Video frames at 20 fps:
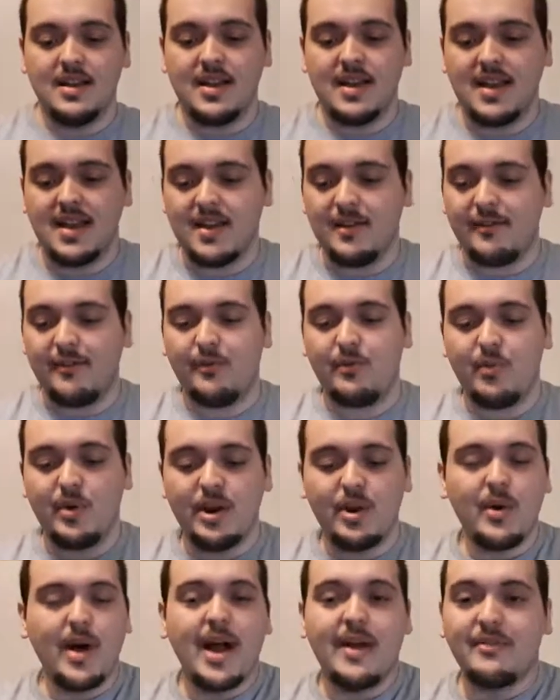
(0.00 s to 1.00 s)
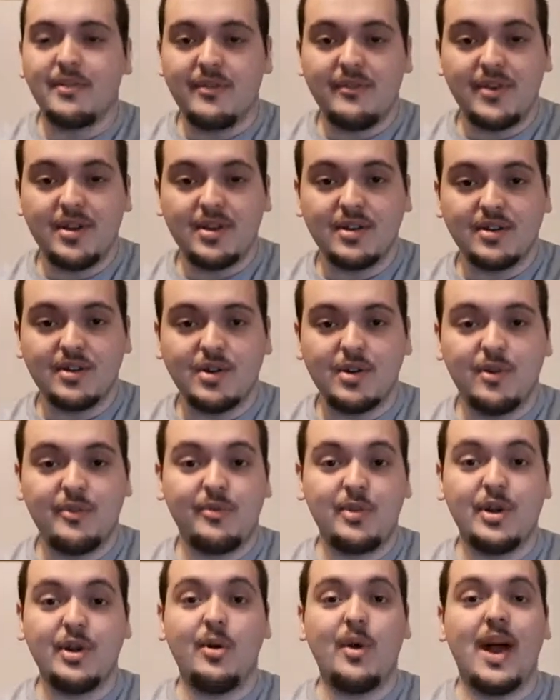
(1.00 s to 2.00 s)
if we don't have your vehicle, if
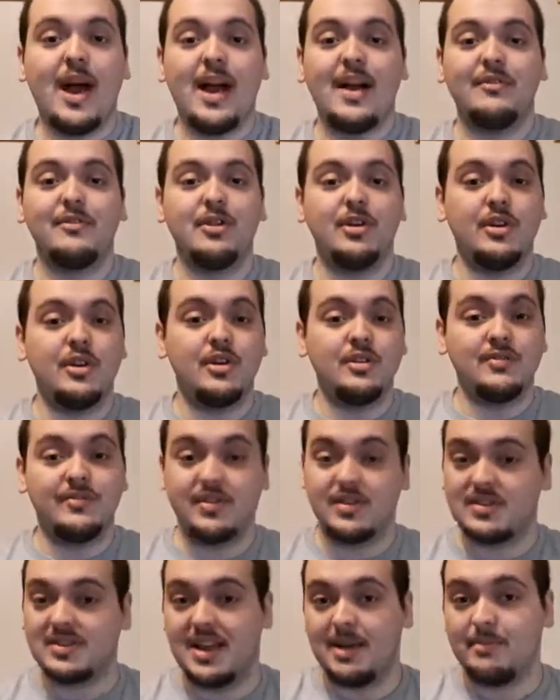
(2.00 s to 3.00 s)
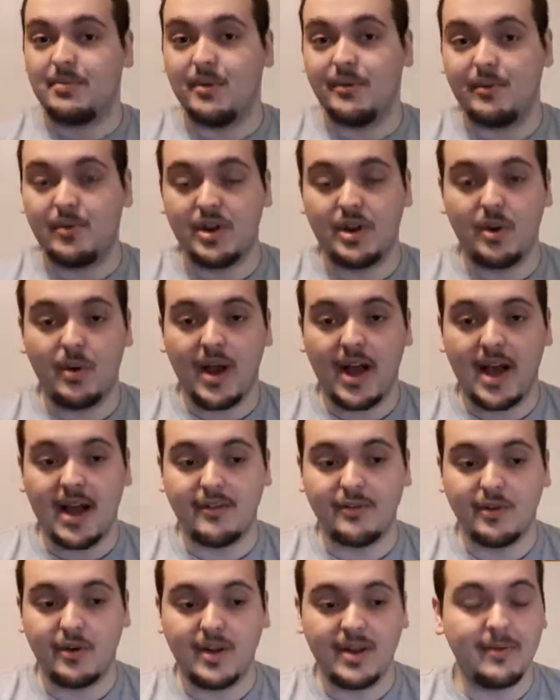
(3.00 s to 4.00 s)
we don't have your, for example, if we don't
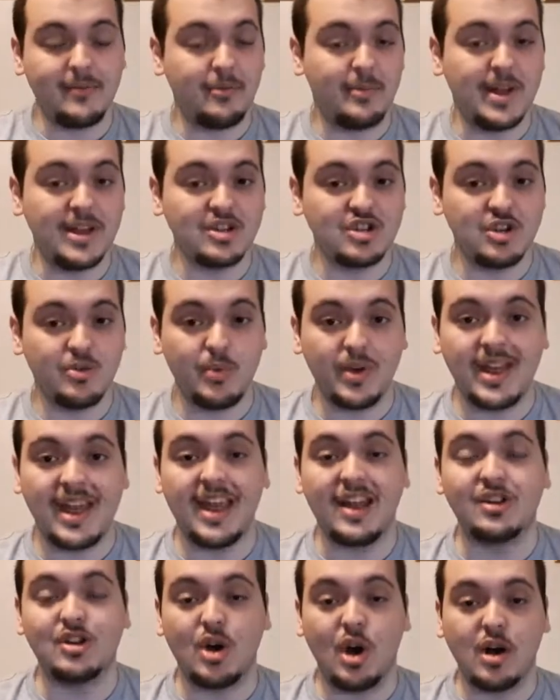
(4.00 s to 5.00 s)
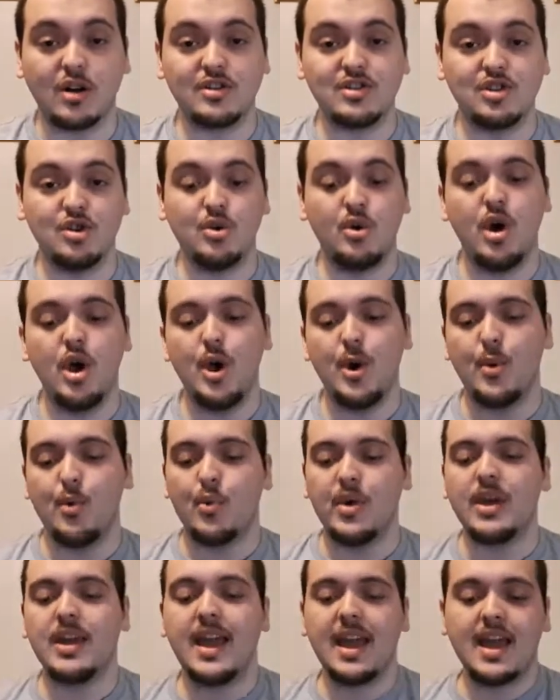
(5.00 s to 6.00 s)
have your information, we can't talk to you,
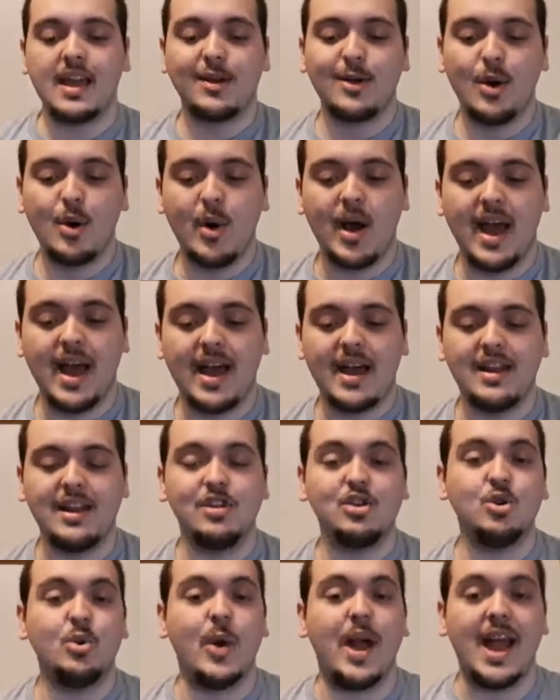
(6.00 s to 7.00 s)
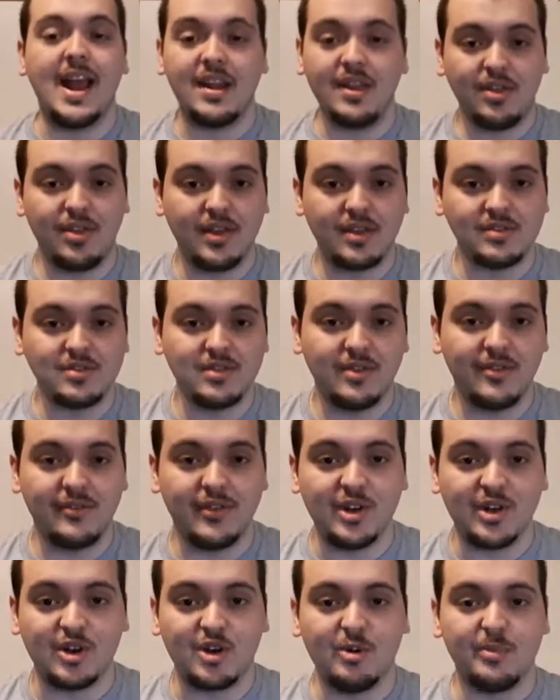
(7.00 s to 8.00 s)
we can't go ahead and do anything to your
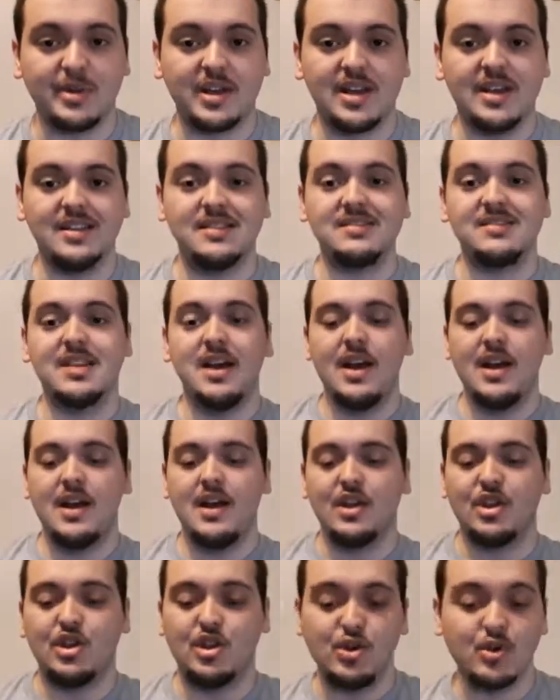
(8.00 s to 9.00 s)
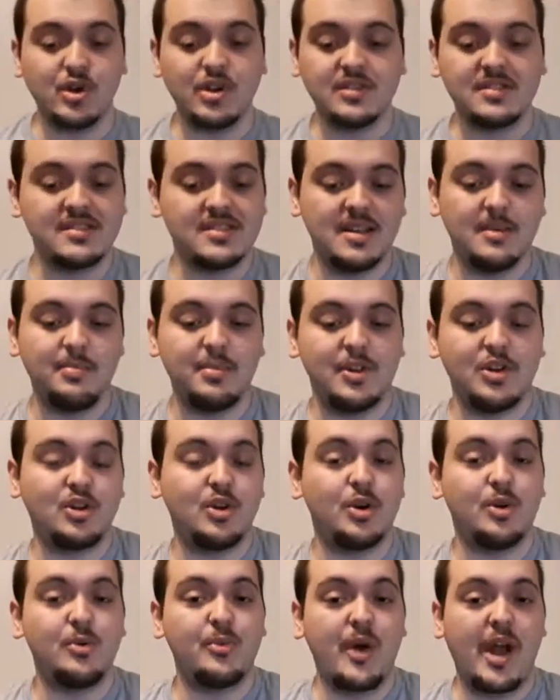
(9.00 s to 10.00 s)
vehicle because you could simply
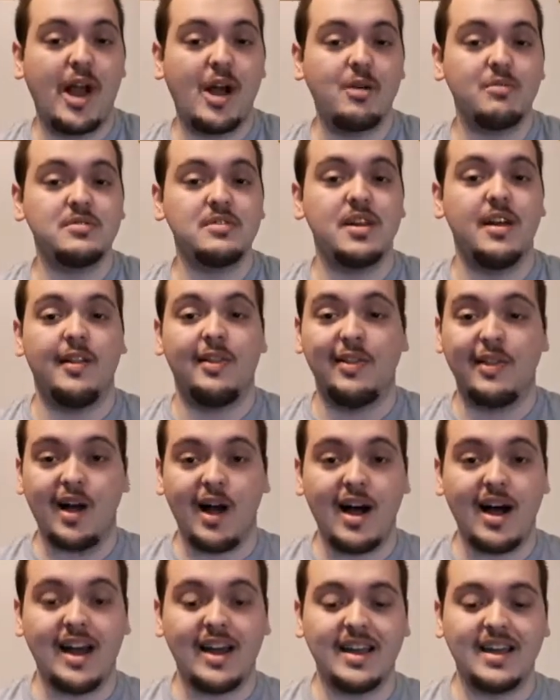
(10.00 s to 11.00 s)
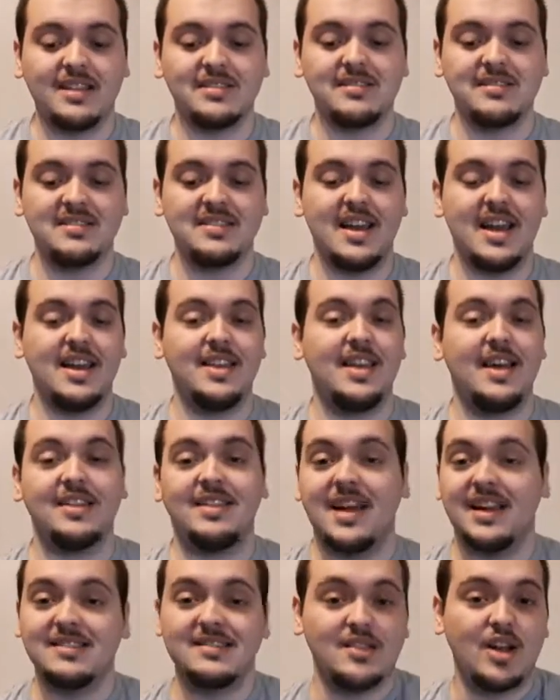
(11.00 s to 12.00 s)
turn around, lie, and say that
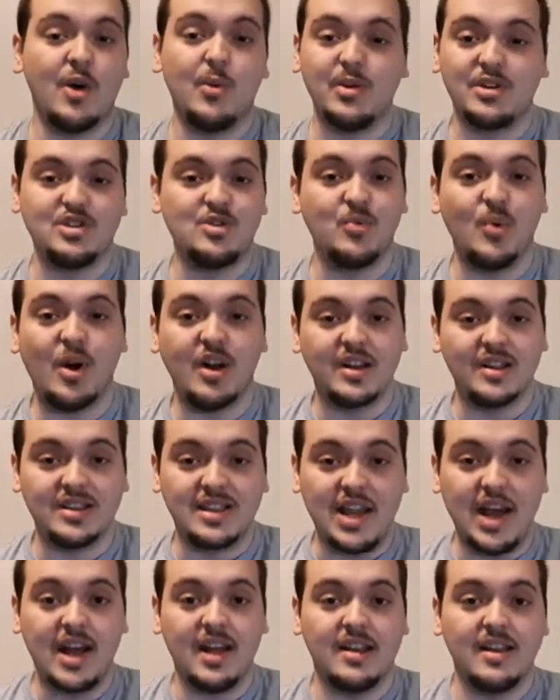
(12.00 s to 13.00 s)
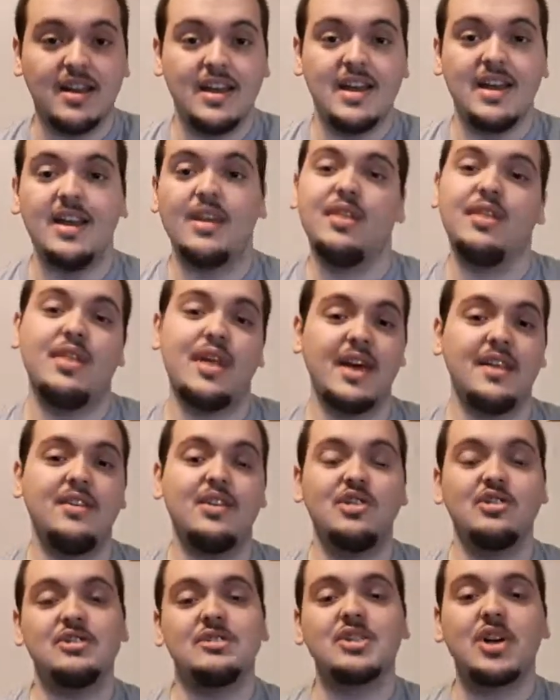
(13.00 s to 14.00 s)
that's not what you wanted done. Then
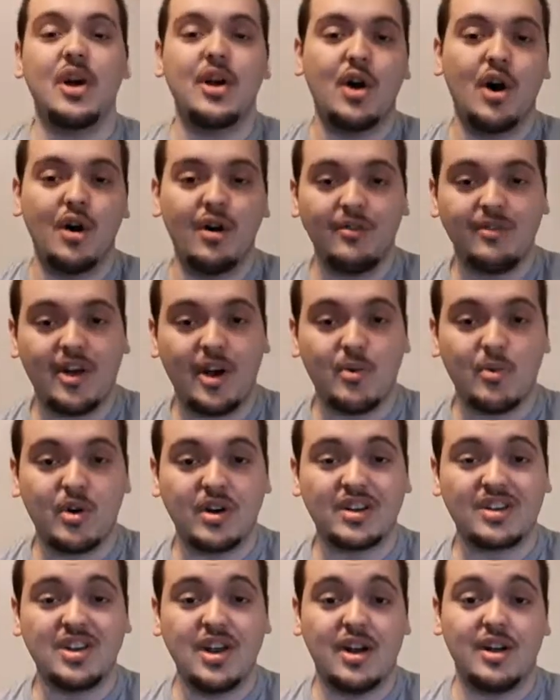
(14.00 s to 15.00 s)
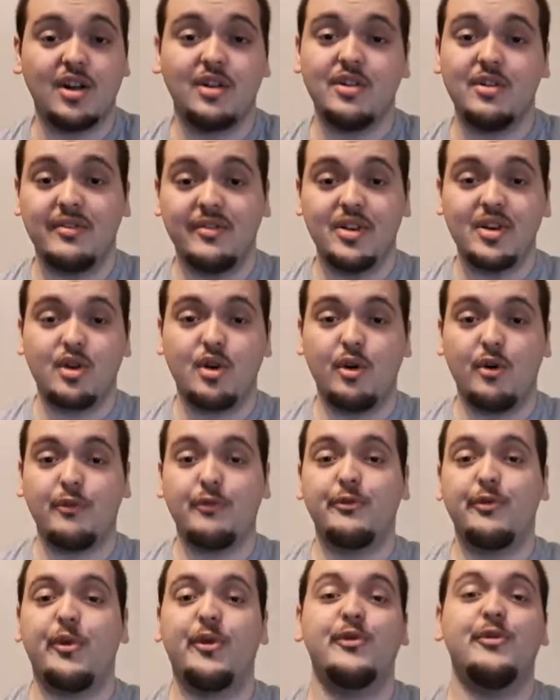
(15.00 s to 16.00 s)
you just got all of that work done on your vehicle
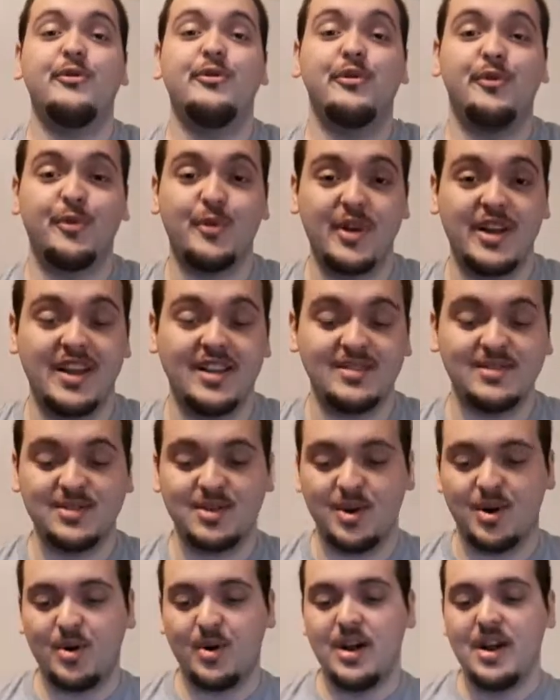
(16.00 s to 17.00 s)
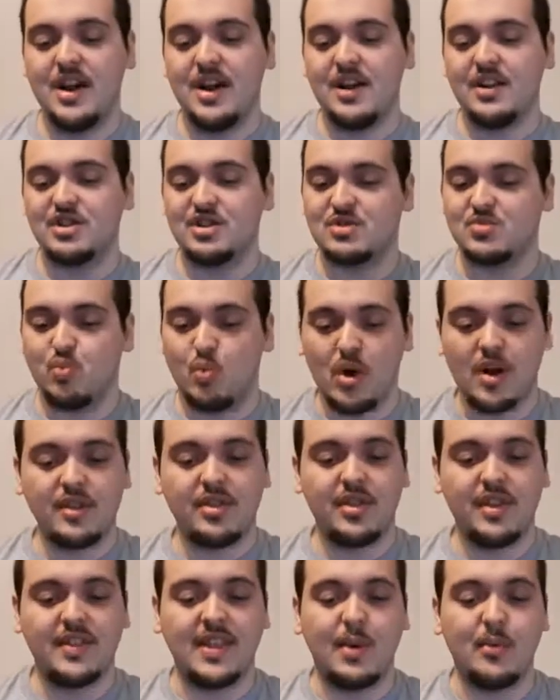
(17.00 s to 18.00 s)
for free. So just one
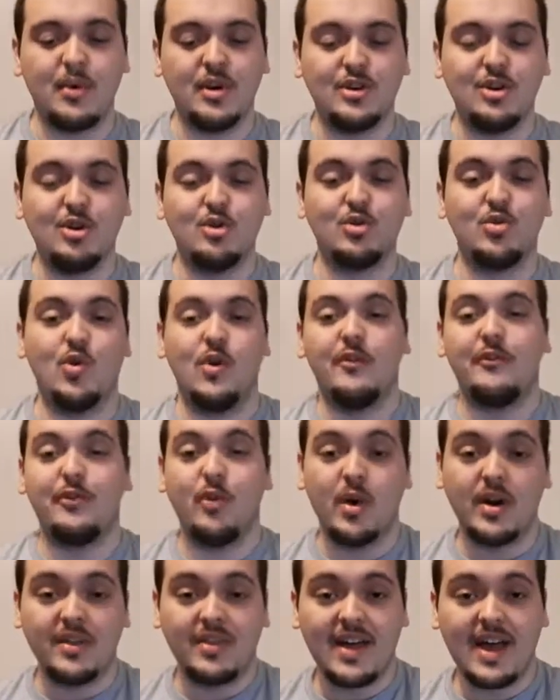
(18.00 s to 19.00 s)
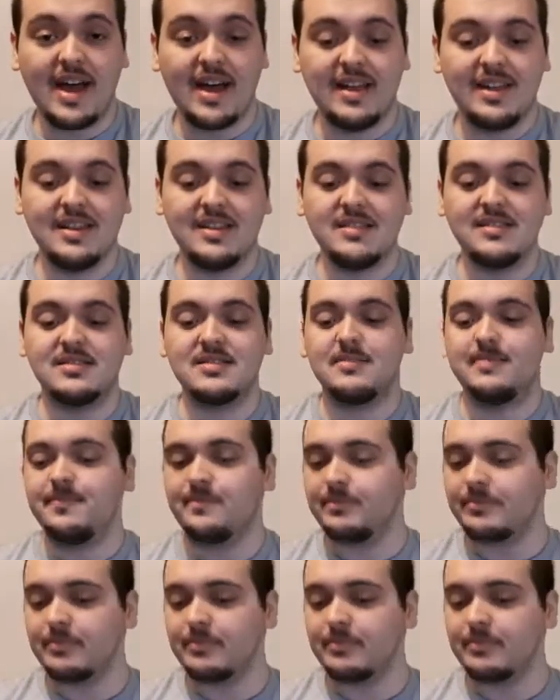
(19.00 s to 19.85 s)
thing that we do to avoid that is